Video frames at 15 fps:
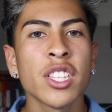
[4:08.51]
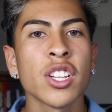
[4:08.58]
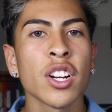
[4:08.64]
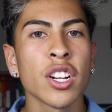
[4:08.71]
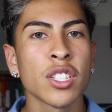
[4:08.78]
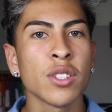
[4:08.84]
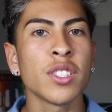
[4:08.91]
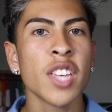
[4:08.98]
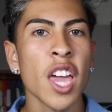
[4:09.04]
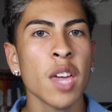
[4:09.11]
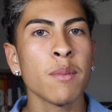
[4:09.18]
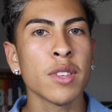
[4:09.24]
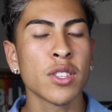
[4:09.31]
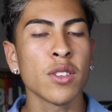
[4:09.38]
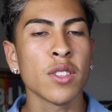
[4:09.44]
to her to take
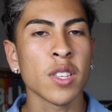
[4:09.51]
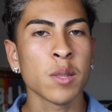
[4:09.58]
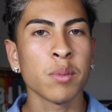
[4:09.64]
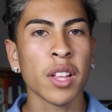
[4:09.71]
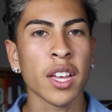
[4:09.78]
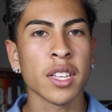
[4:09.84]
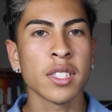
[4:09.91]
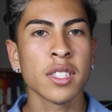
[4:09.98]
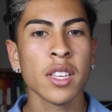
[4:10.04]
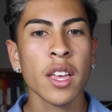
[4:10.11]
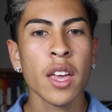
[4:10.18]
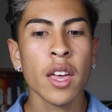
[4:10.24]
me to this place.